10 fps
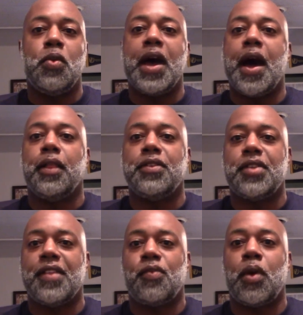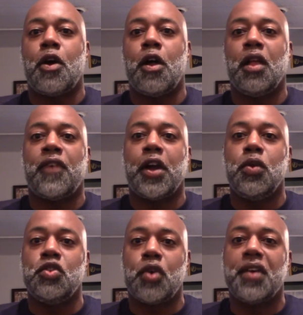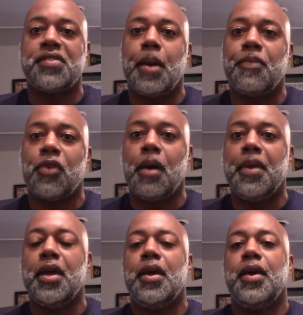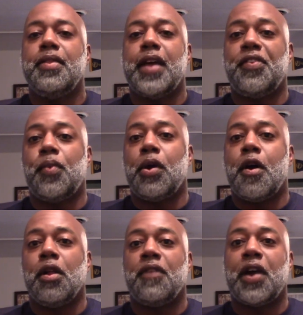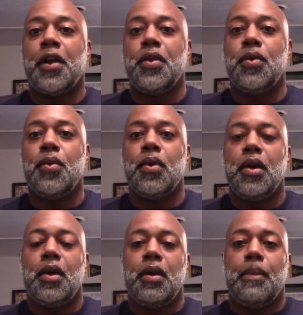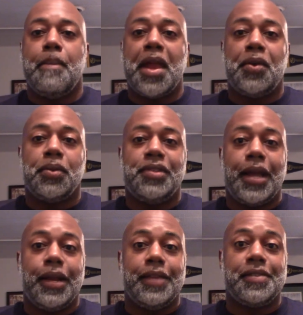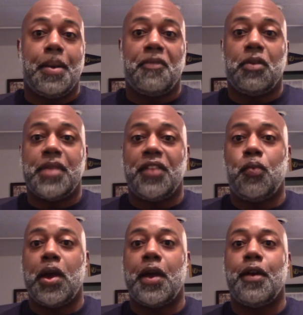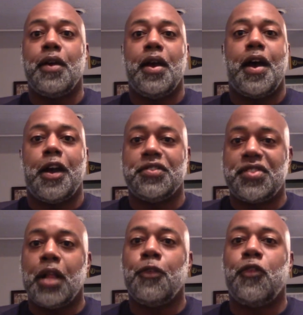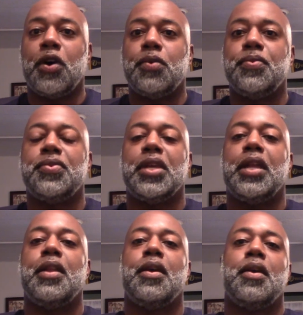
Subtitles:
knowledge. That's where all of our new drugs come from. That's where all of our new medical techniques come from. That's where our cell phones and